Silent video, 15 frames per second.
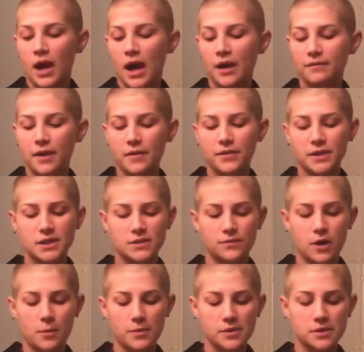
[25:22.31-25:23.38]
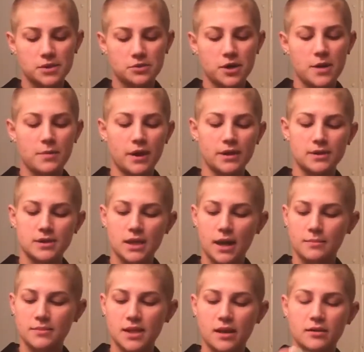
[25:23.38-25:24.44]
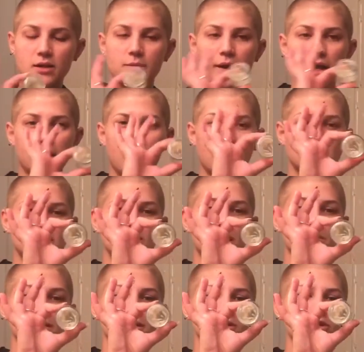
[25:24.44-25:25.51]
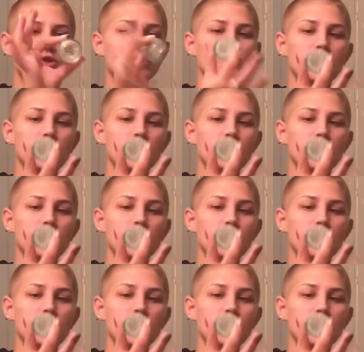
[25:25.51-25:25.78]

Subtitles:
I've had this for almost 3 months. I'm down to my last maybe 2